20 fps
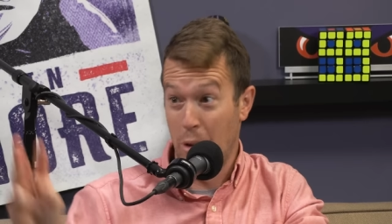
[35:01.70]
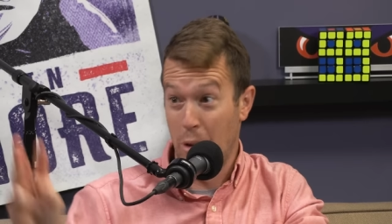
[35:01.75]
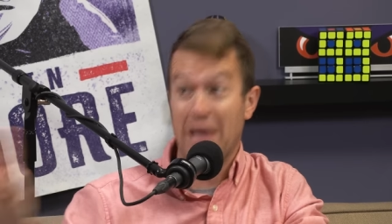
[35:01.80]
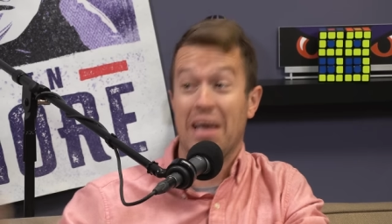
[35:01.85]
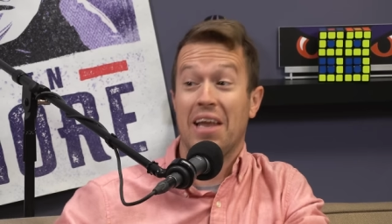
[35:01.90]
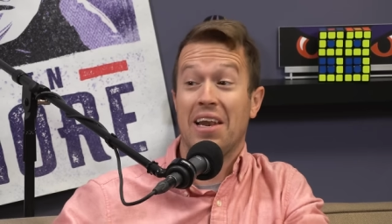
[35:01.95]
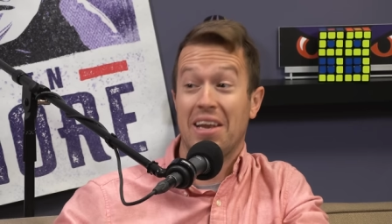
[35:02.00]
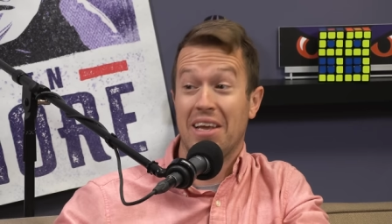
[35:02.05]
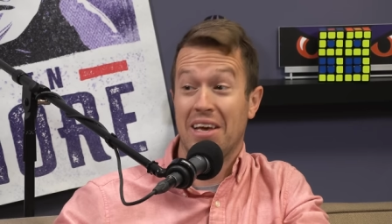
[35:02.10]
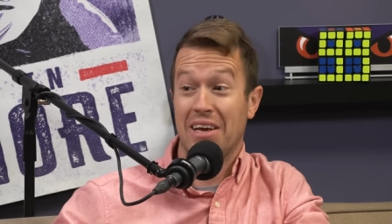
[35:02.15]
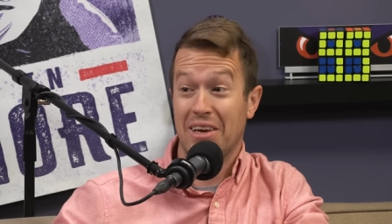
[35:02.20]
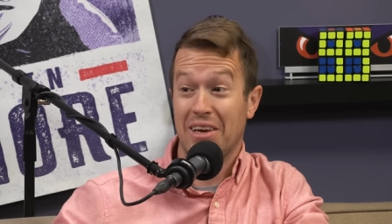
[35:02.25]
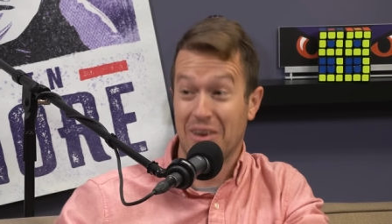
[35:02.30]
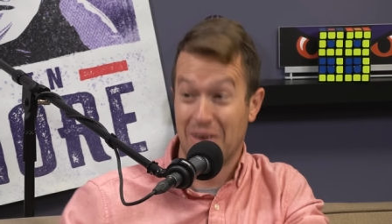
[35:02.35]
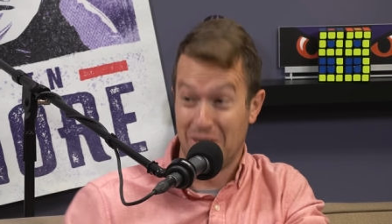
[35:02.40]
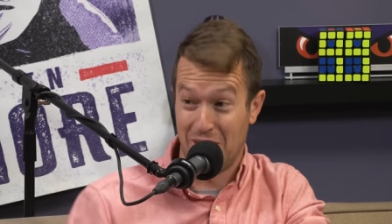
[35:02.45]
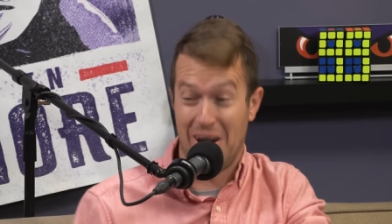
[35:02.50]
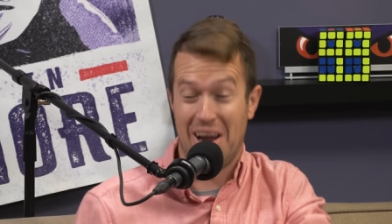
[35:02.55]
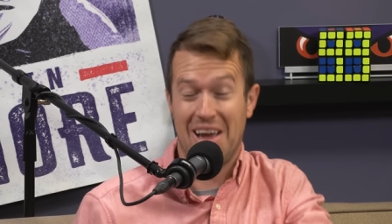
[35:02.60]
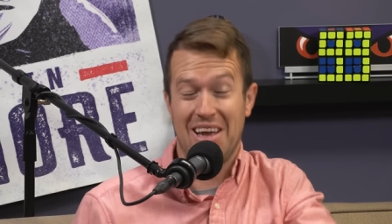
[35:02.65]
Win.
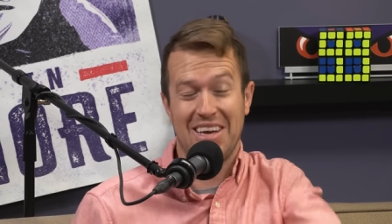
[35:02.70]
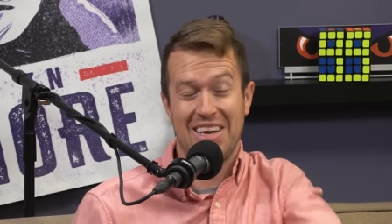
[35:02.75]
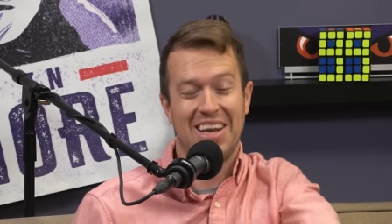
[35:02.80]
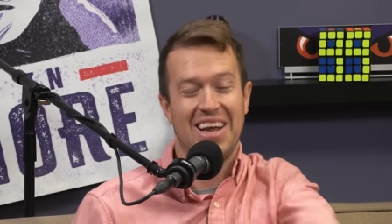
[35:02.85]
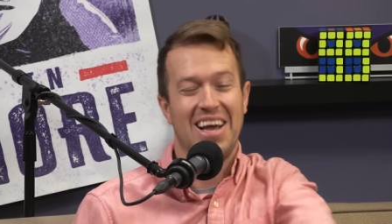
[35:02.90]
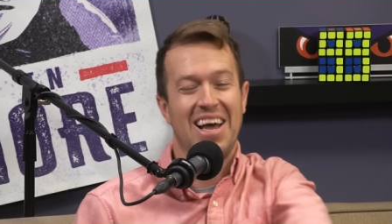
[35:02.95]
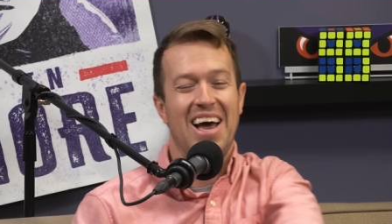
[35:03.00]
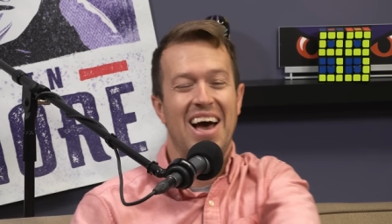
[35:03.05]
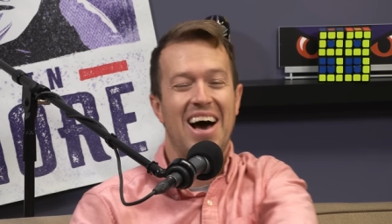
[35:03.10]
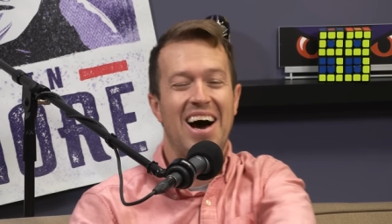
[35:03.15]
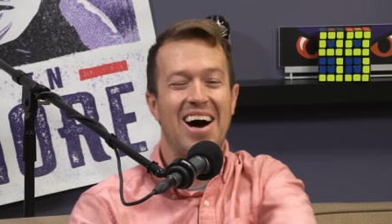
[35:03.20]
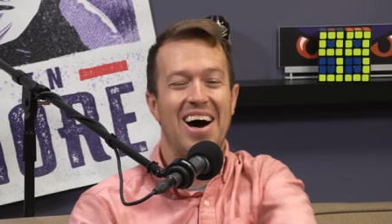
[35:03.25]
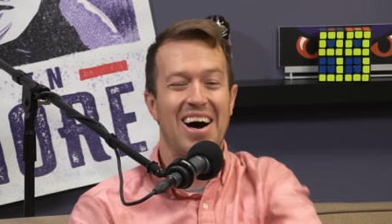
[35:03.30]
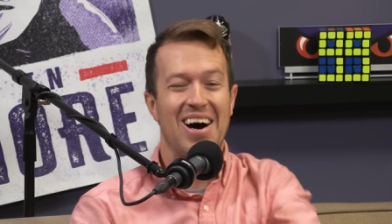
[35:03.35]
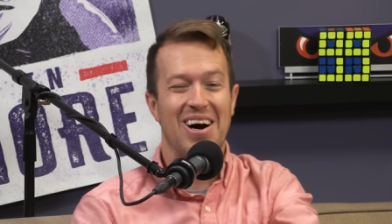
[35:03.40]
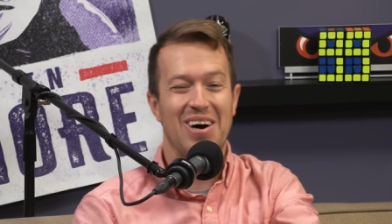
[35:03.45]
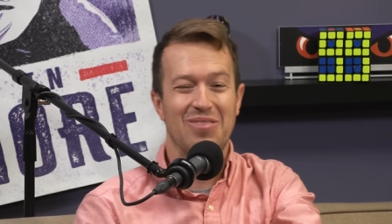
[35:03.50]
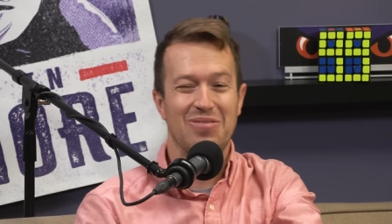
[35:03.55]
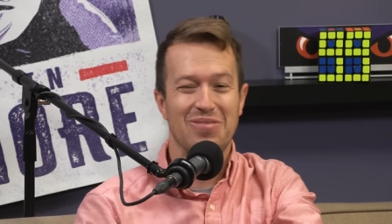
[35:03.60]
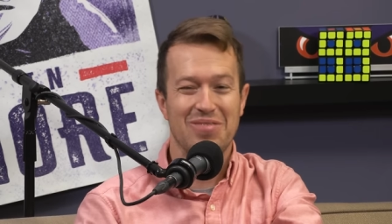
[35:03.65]
Yeah. Right?
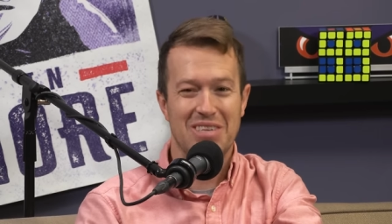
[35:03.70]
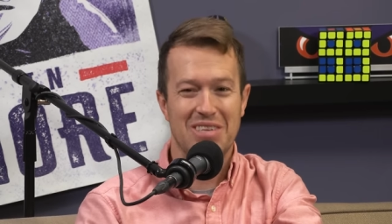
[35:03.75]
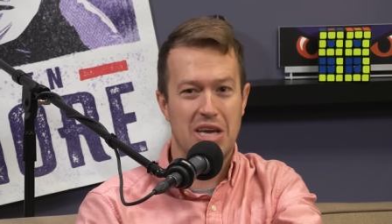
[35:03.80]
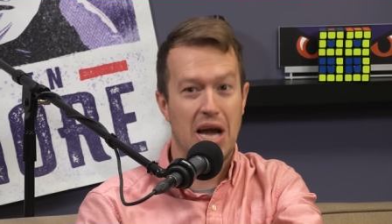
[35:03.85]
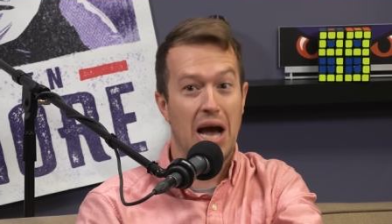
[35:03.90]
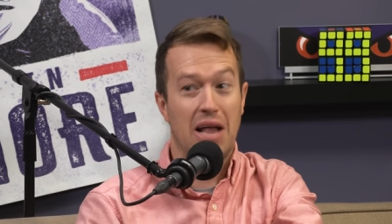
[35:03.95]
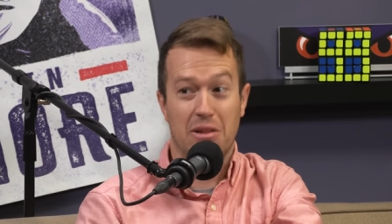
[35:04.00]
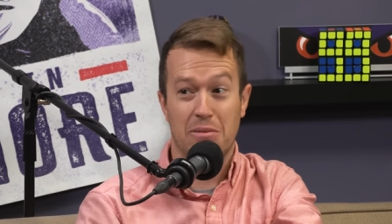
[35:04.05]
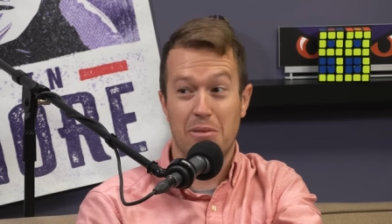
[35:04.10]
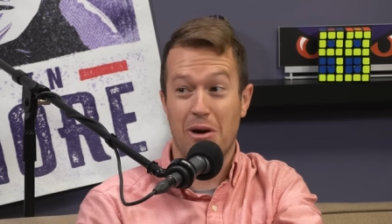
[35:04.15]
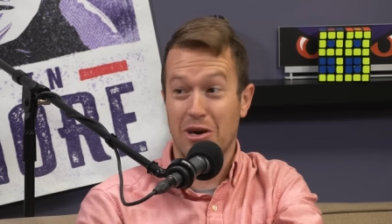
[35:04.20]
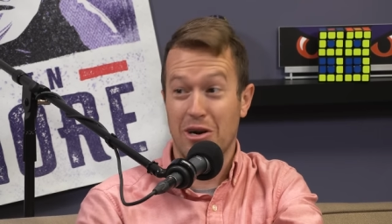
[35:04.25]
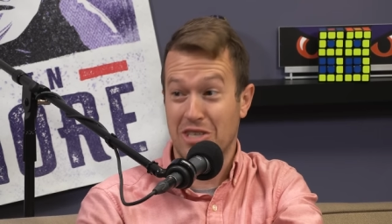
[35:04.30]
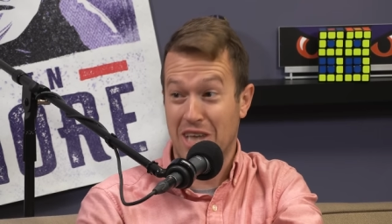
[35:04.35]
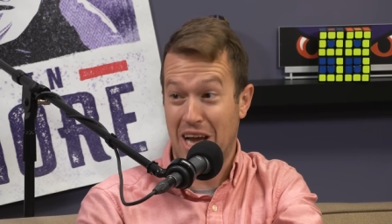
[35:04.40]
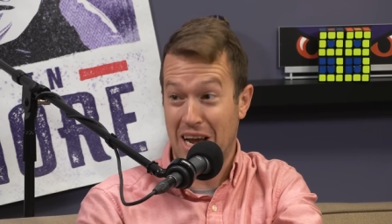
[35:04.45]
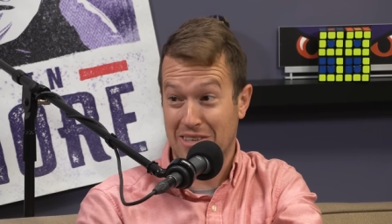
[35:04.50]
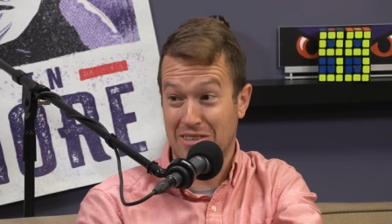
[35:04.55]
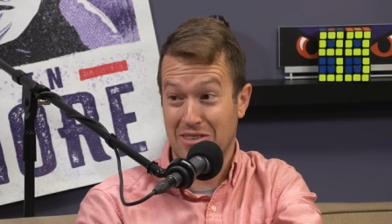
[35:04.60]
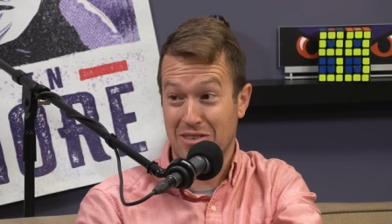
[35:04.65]
Um, you got
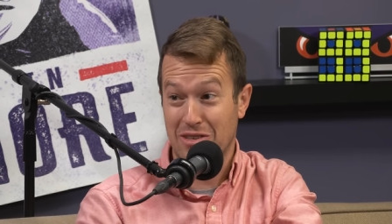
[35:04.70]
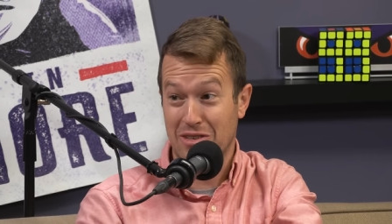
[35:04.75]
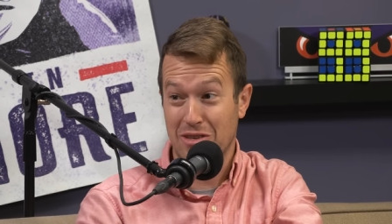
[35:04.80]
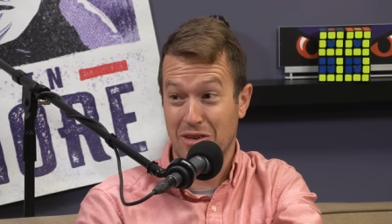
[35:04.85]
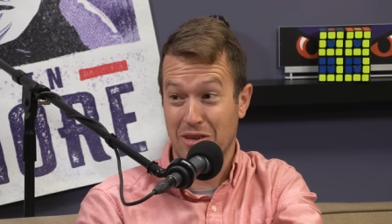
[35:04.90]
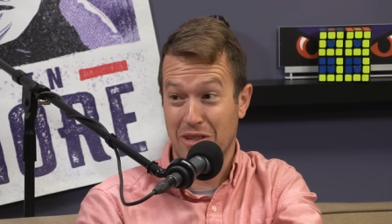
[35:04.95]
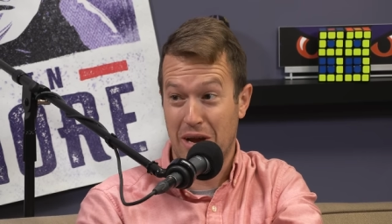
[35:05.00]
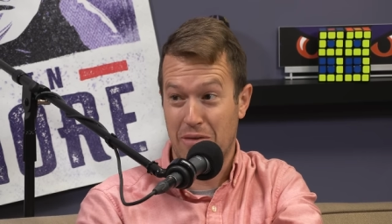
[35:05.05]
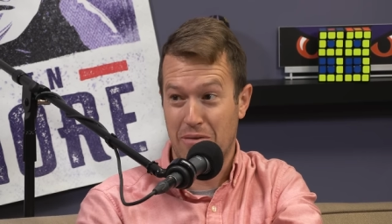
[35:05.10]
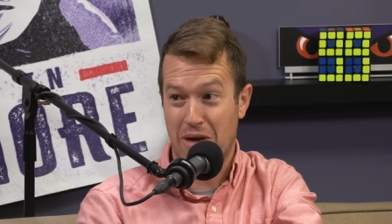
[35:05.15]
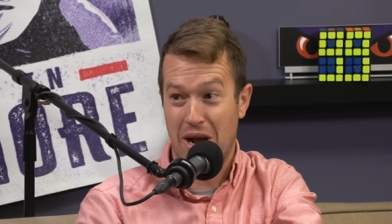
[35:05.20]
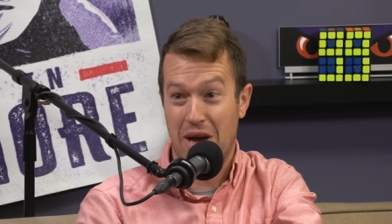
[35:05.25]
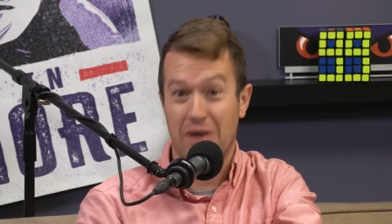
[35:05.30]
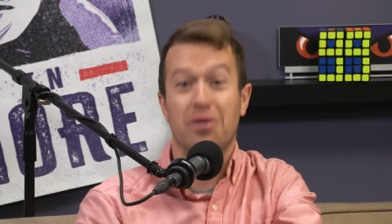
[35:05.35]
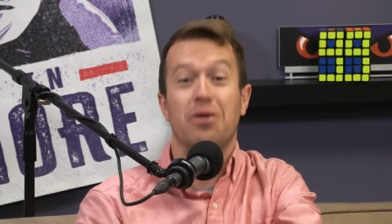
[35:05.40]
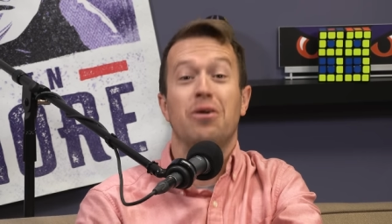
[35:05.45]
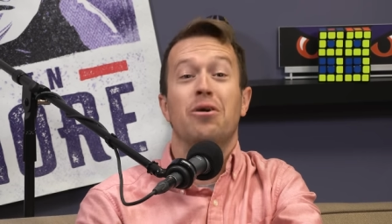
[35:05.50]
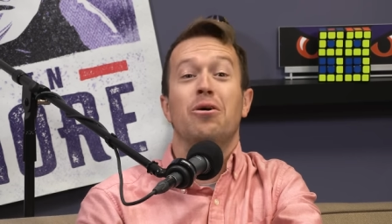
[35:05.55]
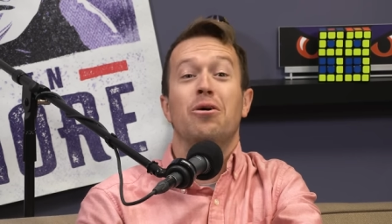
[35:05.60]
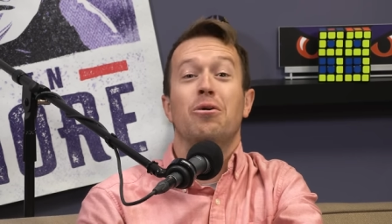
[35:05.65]
Lamar Jackson still in that
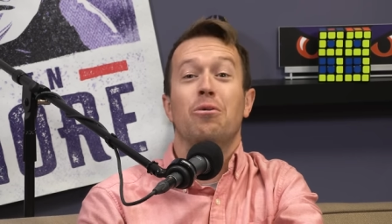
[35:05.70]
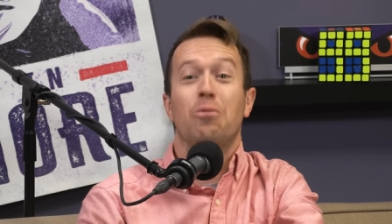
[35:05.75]
round.